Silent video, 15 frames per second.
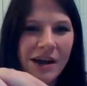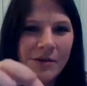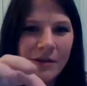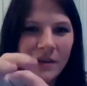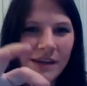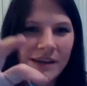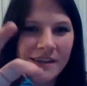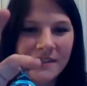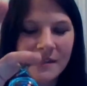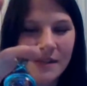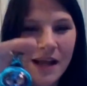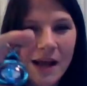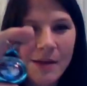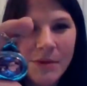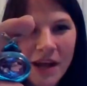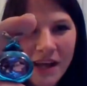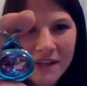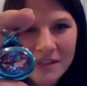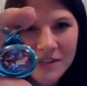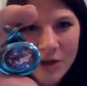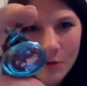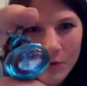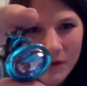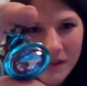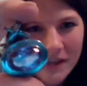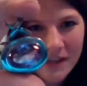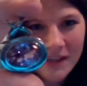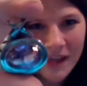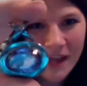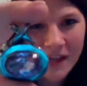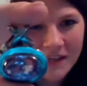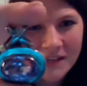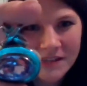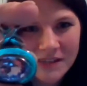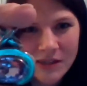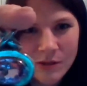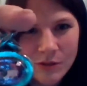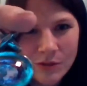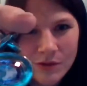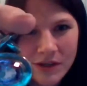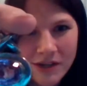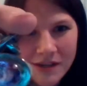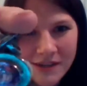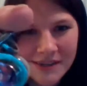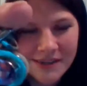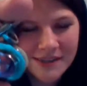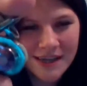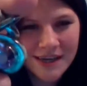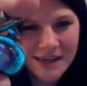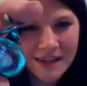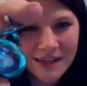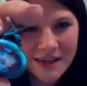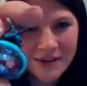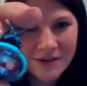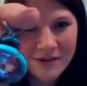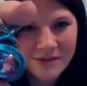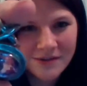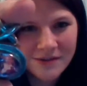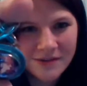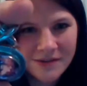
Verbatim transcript: I really like this one. I'm not totally like sold on this setting though.